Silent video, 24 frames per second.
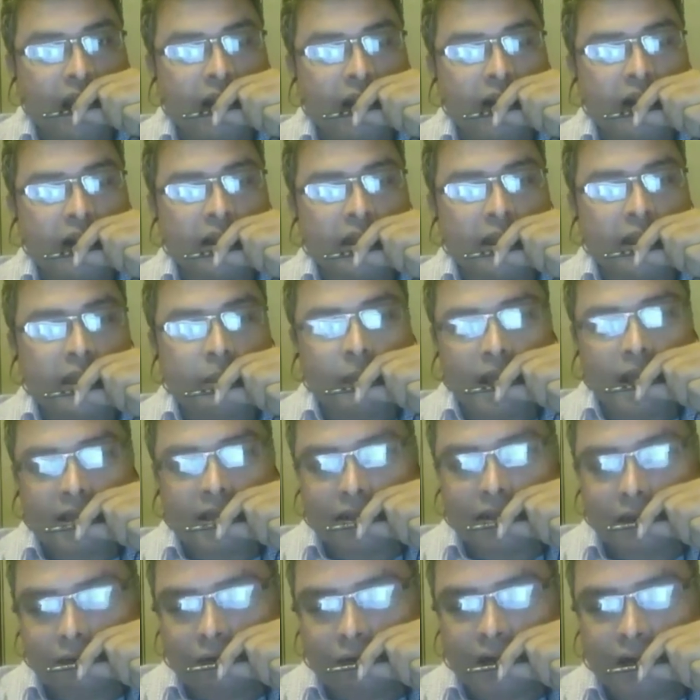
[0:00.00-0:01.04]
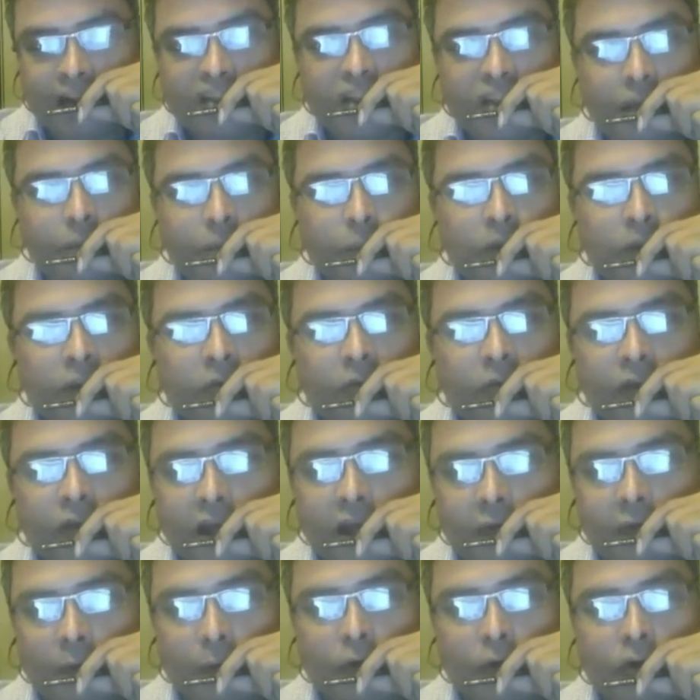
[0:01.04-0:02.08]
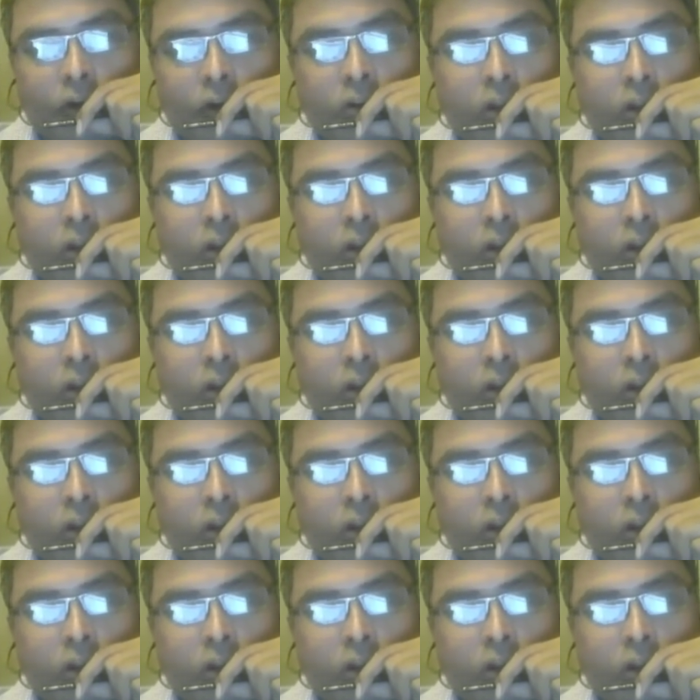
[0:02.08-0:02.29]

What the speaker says: And imagine, for example, if we have about